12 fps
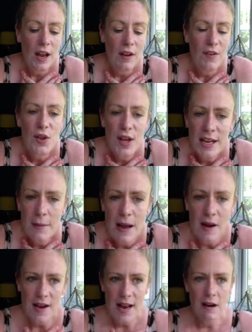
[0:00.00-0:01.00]
If you think
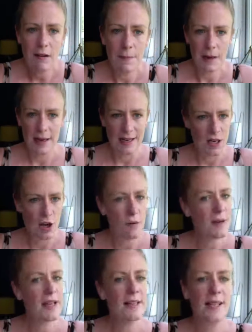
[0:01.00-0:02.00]
about an aeroplane
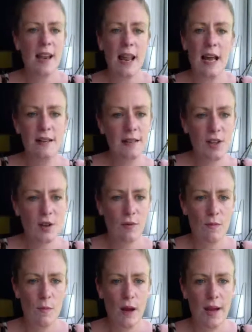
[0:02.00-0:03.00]
coming into land to the
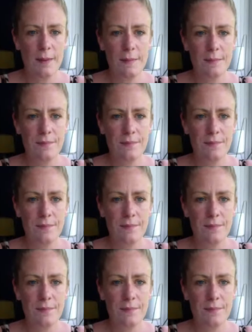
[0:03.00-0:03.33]
runway,